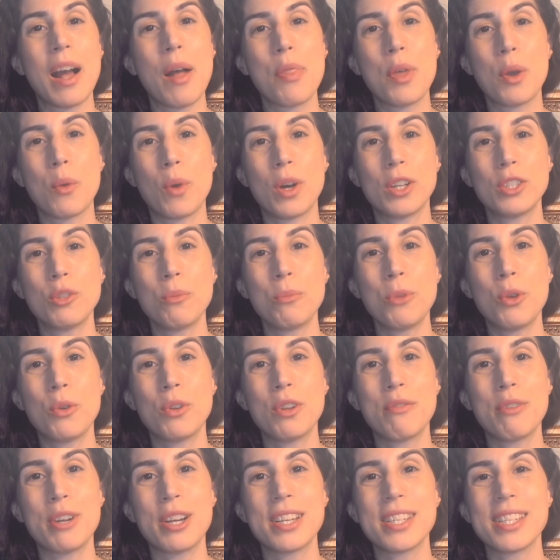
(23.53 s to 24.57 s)
the quantum
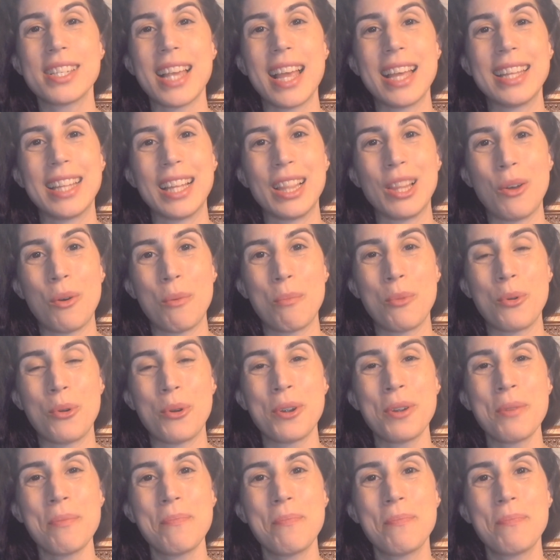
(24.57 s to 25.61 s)
universe, and a lot
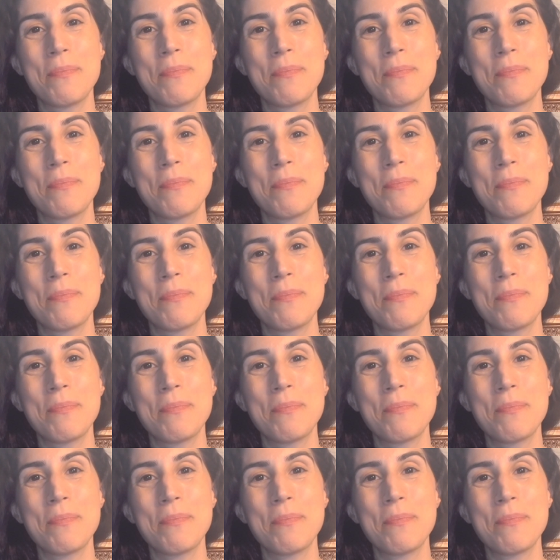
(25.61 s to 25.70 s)
more.